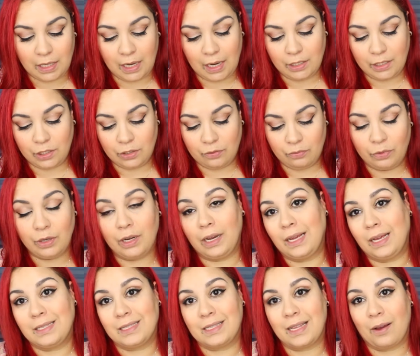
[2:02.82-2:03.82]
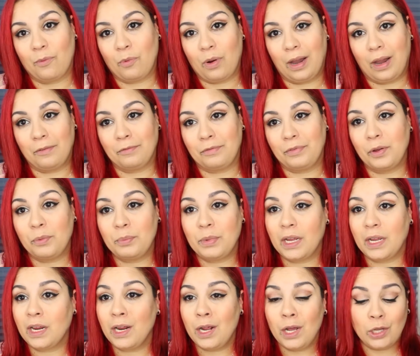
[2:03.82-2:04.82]
and I just realized that while I'm
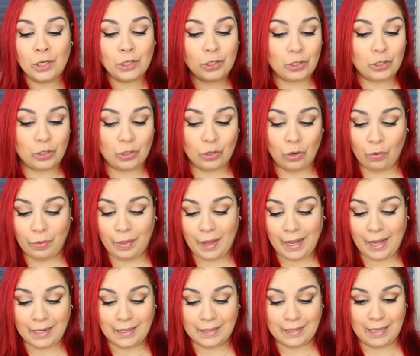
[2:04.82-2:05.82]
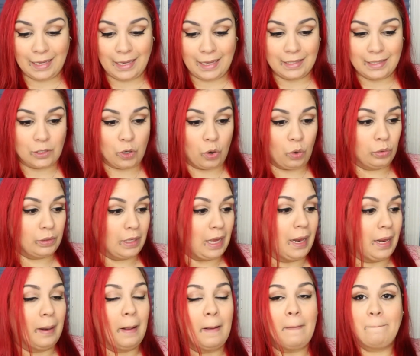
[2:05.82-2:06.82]
filming. So that is it. Hold
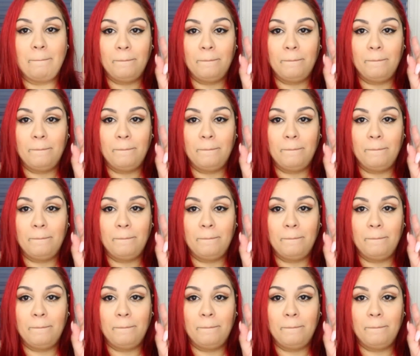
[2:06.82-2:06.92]
on.